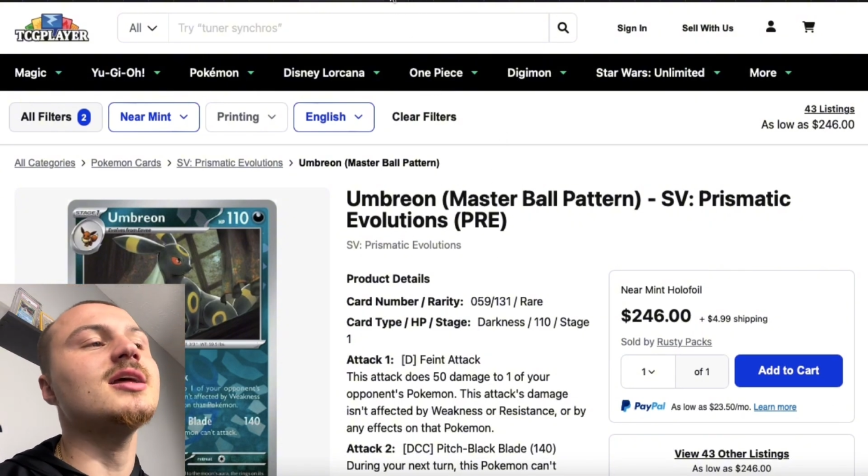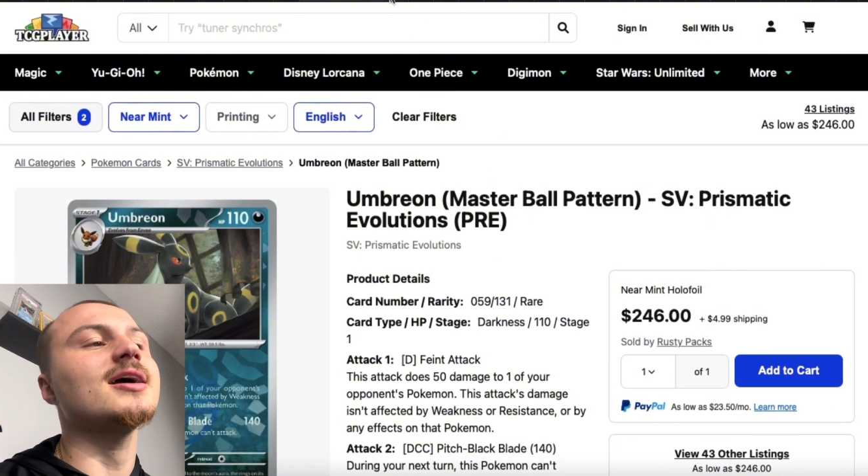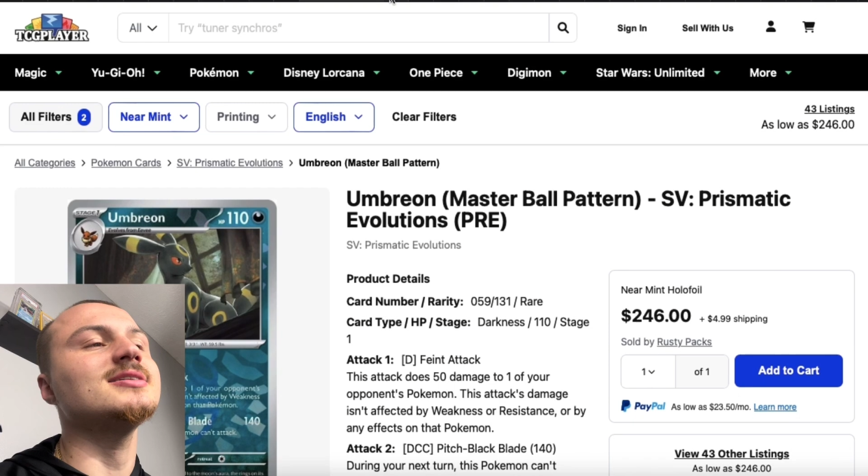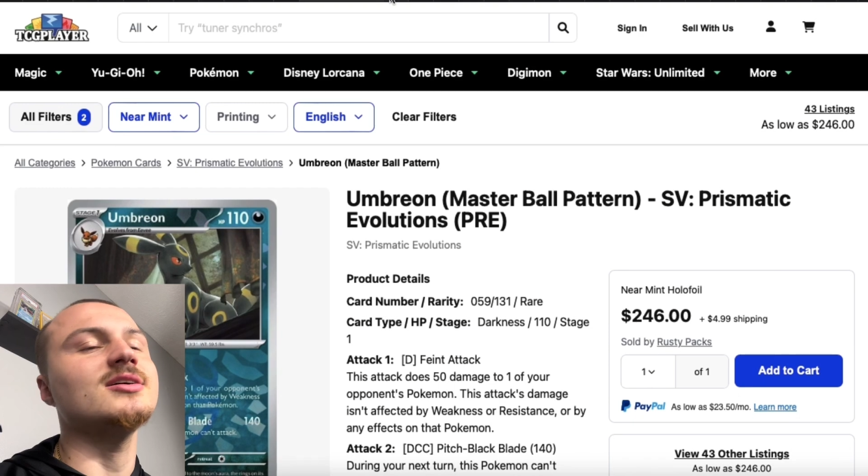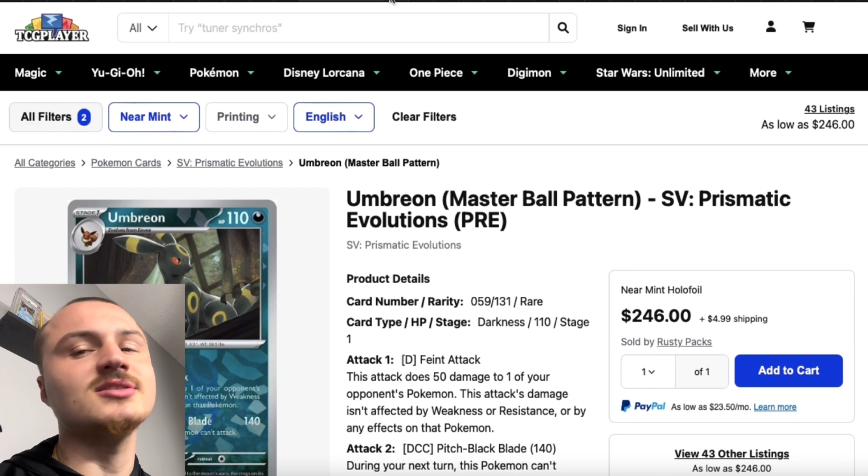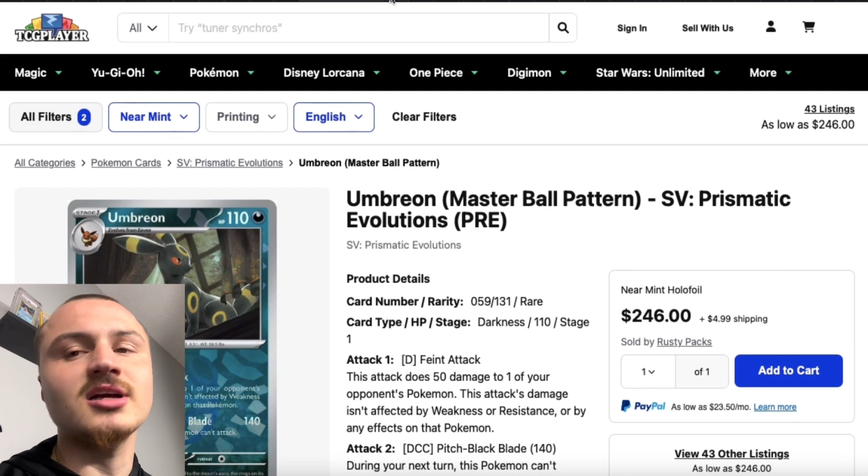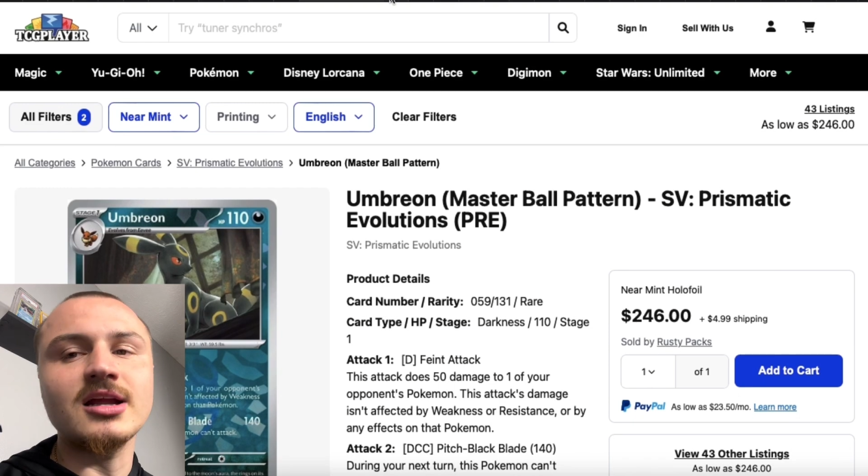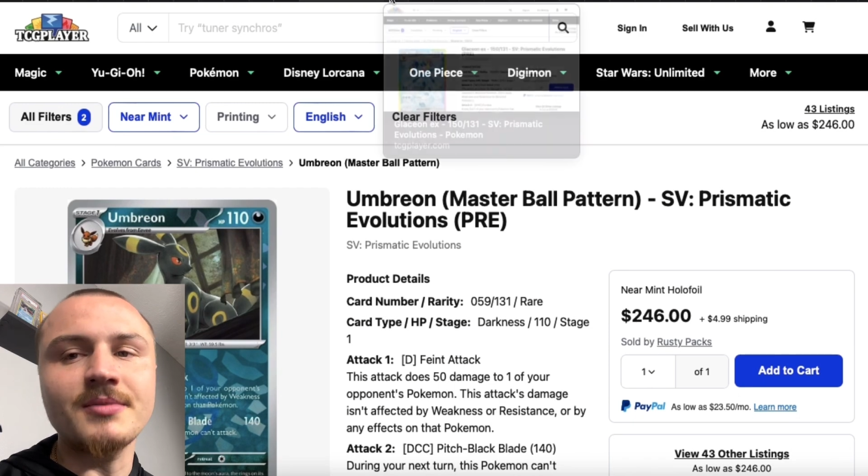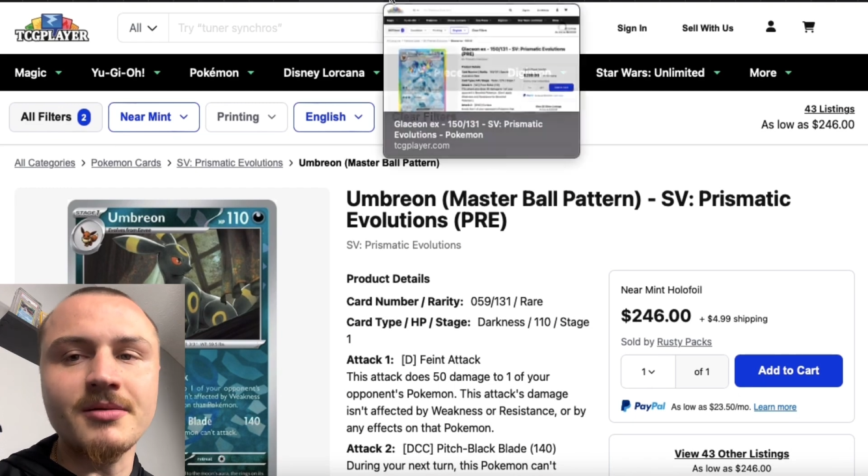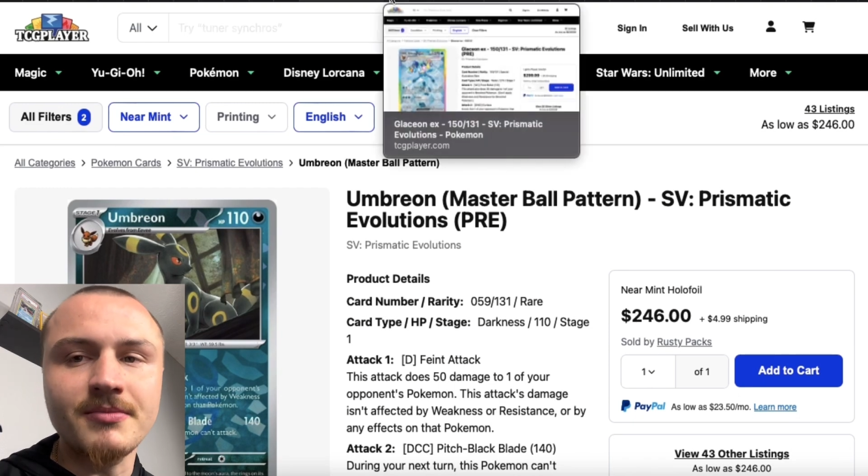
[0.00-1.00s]
like I said, there's not
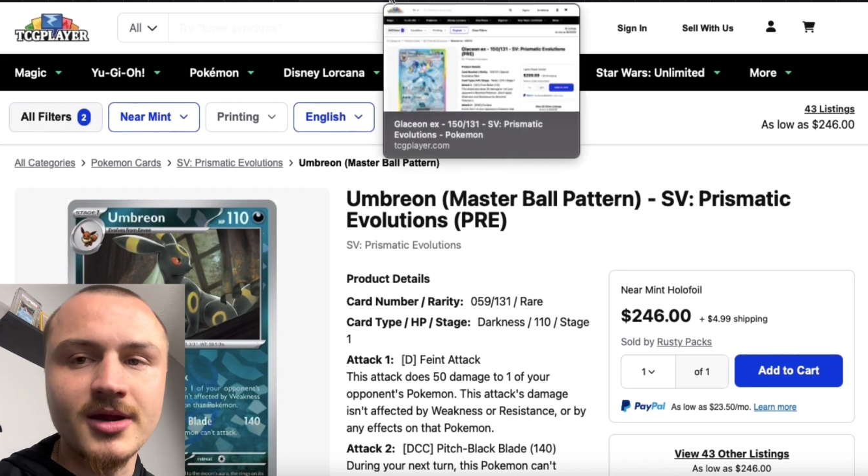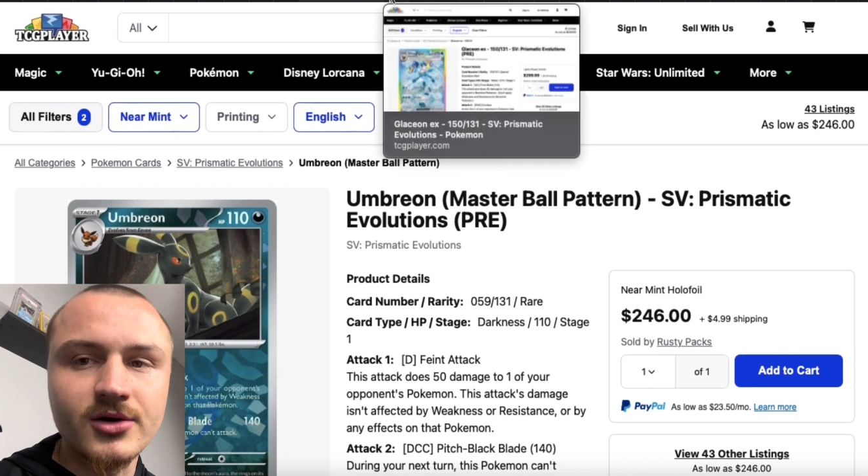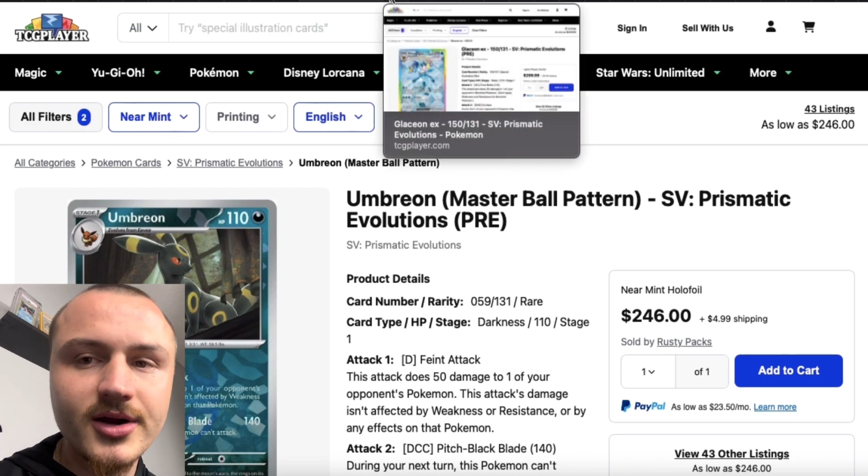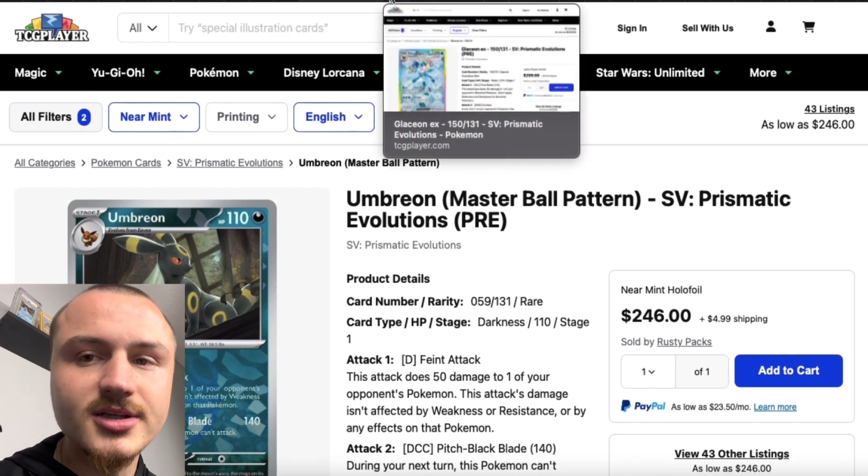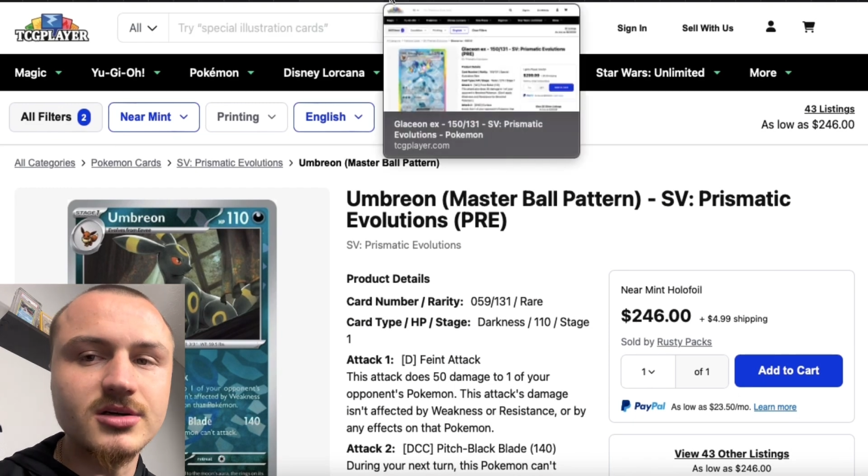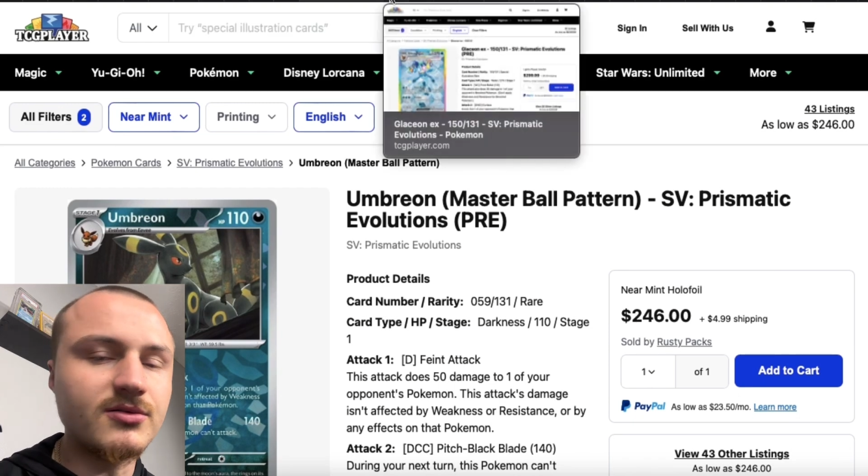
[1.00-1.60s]
that many being graded so